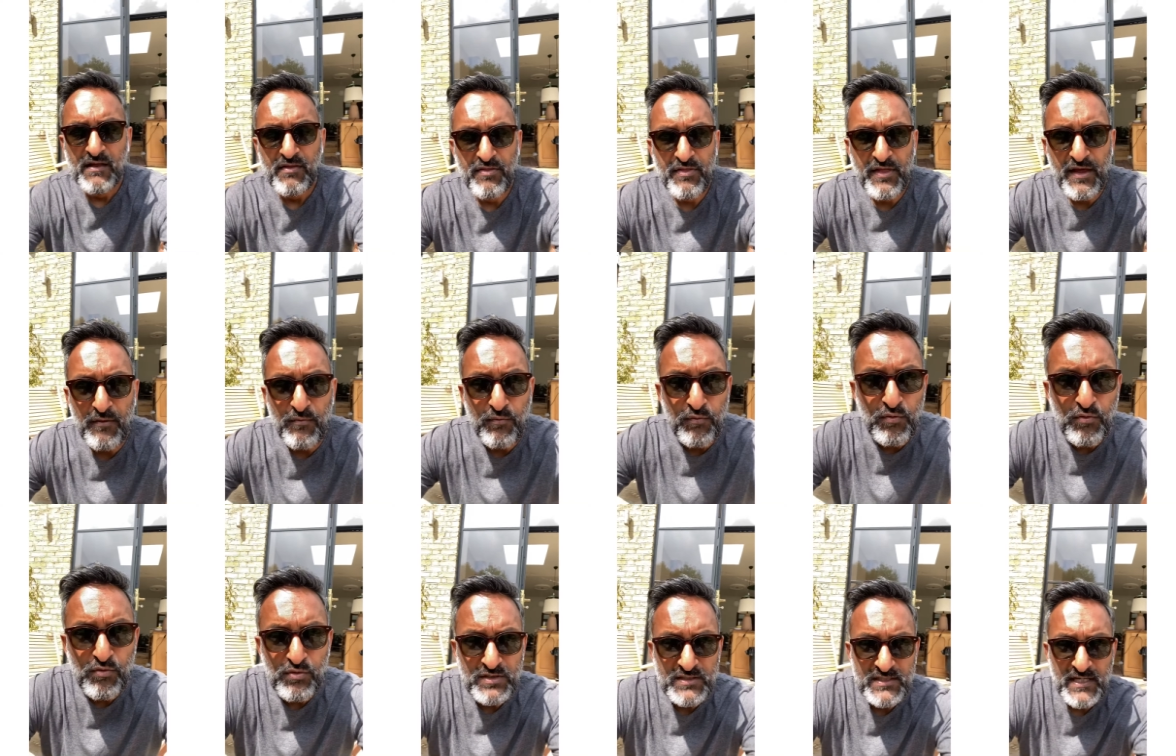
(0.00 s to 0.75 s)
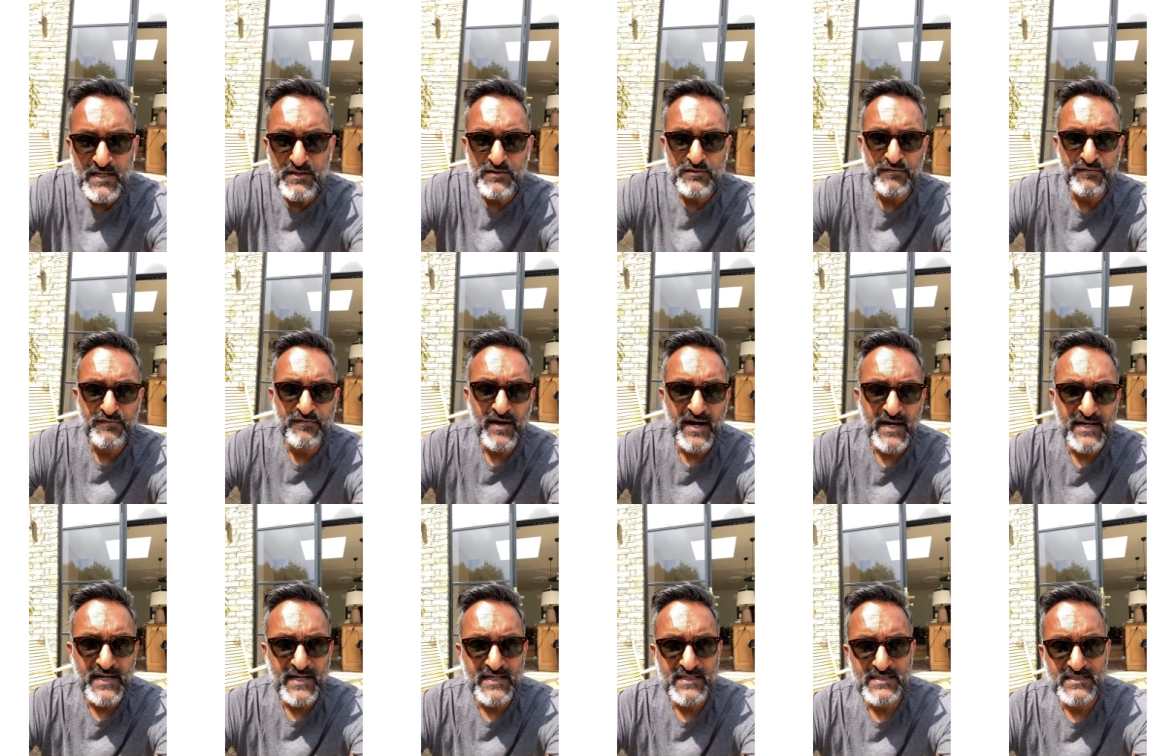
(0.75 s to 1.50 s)
They will tend to
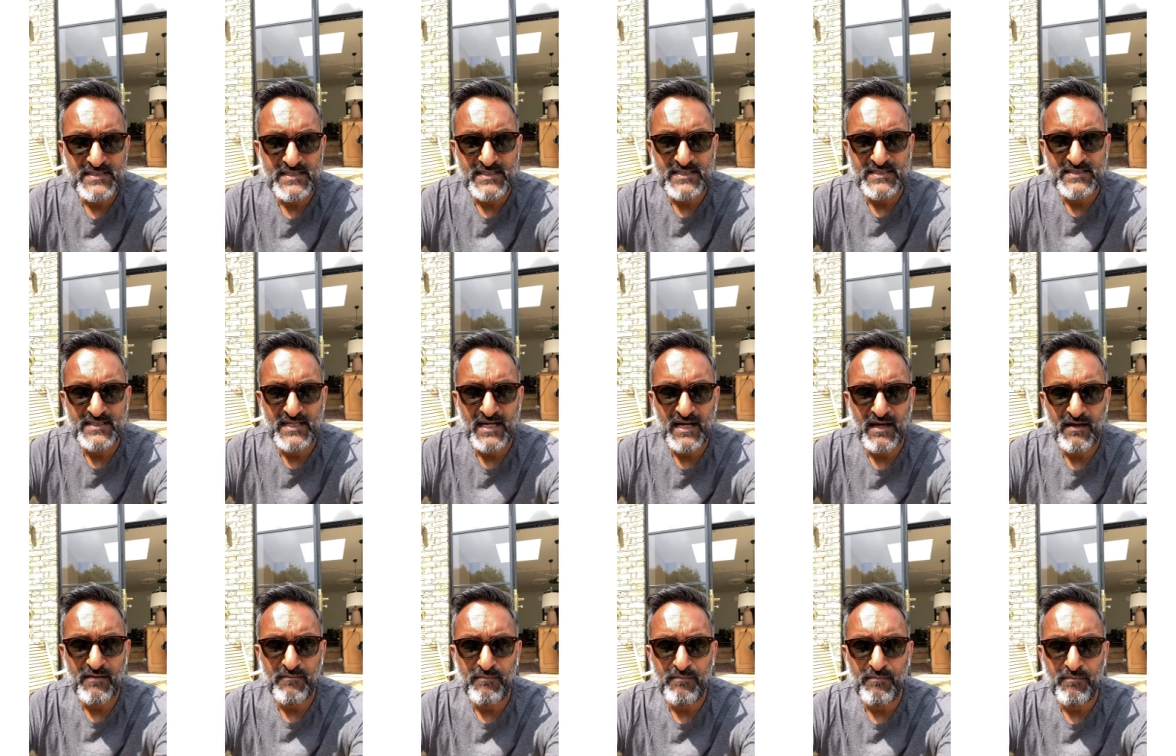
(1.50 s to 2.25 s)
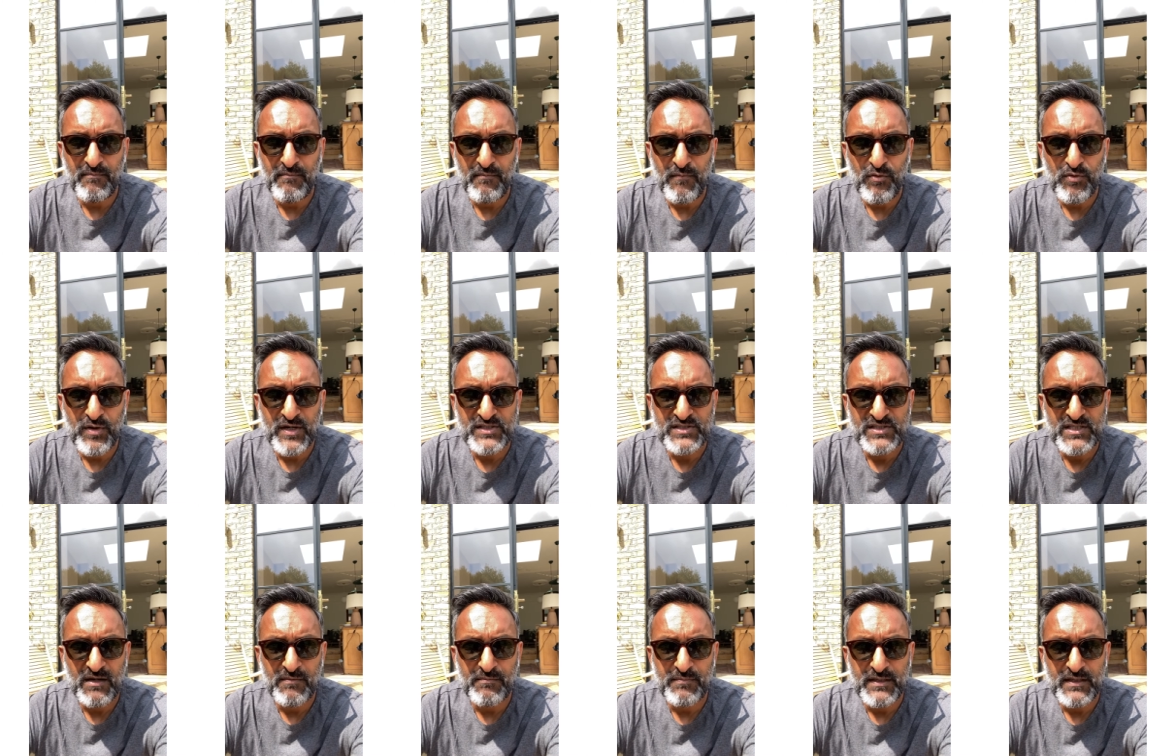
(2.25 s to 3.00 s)
finance things that a mortgage
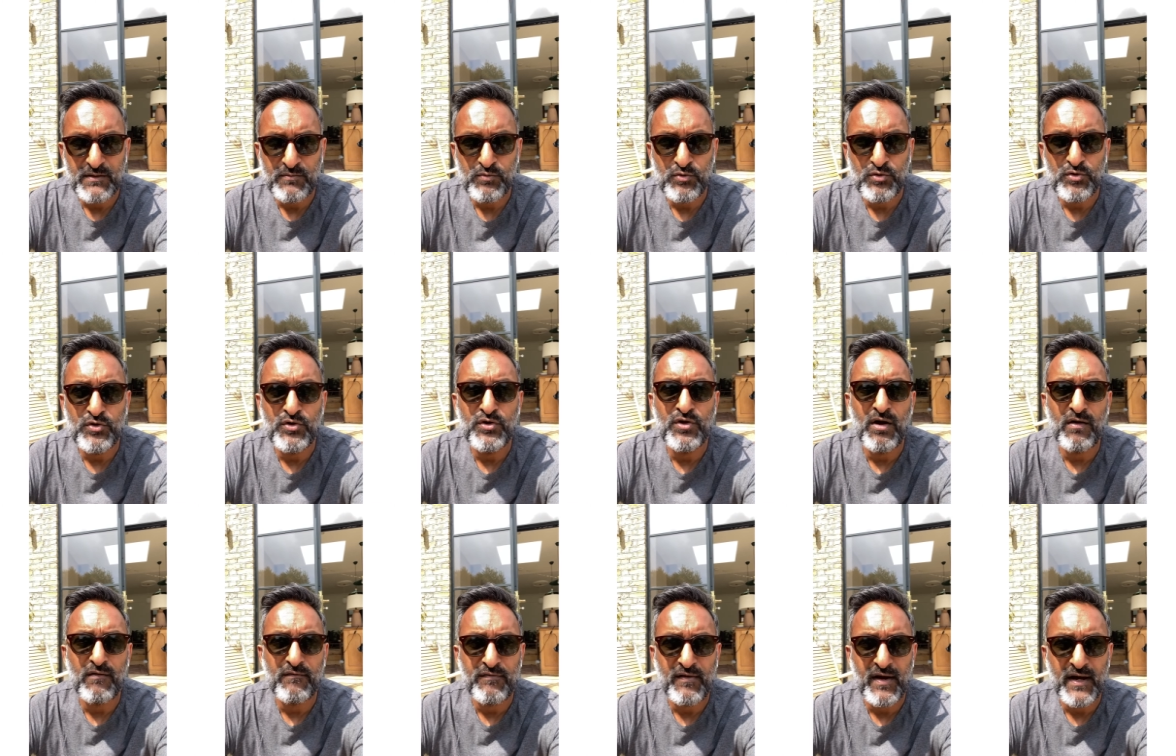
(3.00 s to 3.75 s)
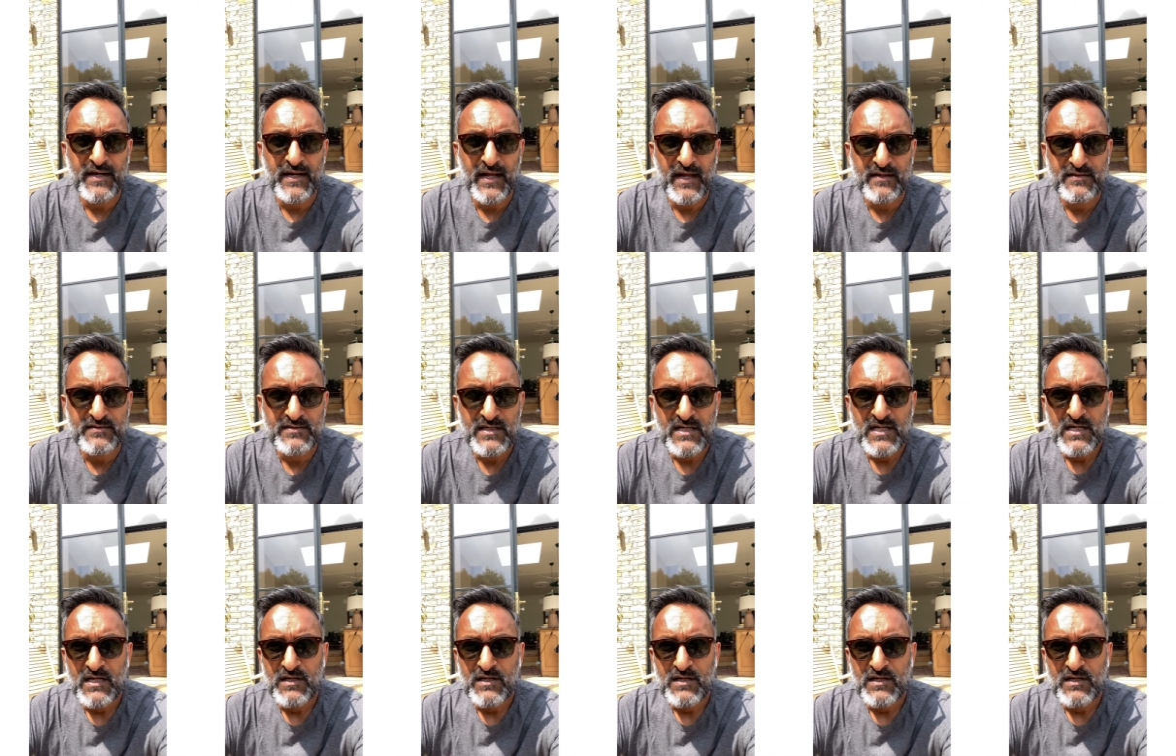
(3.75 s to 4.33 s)
company will not finance.